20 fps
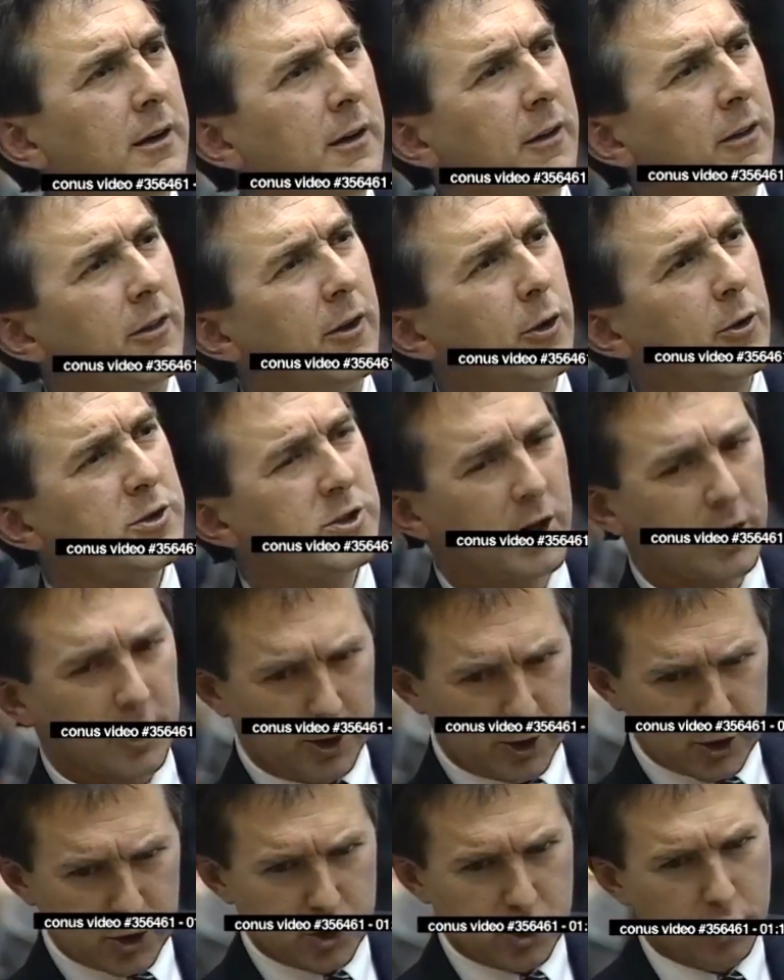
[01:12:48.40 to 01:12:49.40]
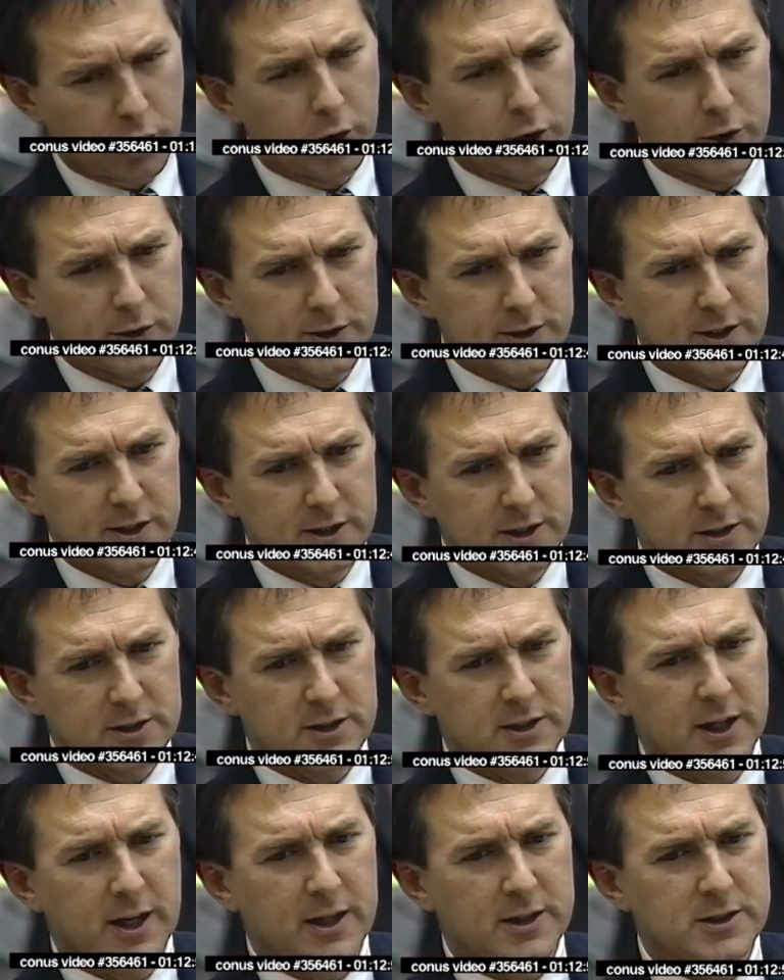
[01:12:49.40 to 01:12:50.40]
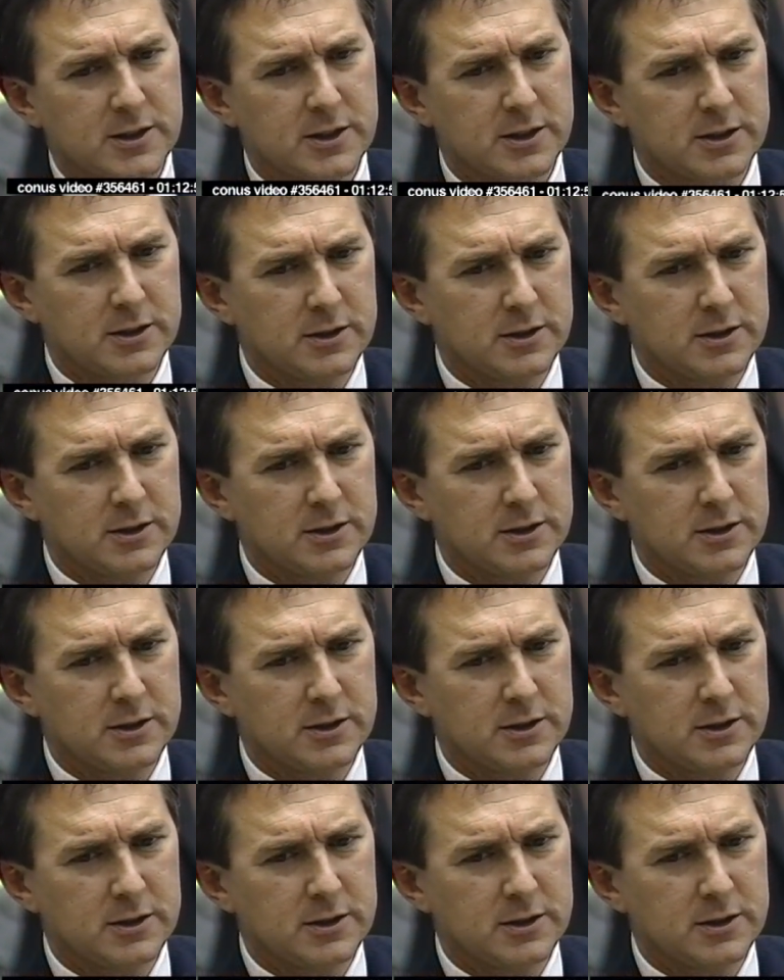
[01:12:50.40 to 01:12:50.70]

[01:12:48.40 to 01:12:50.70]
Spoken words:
Those are controls in this test?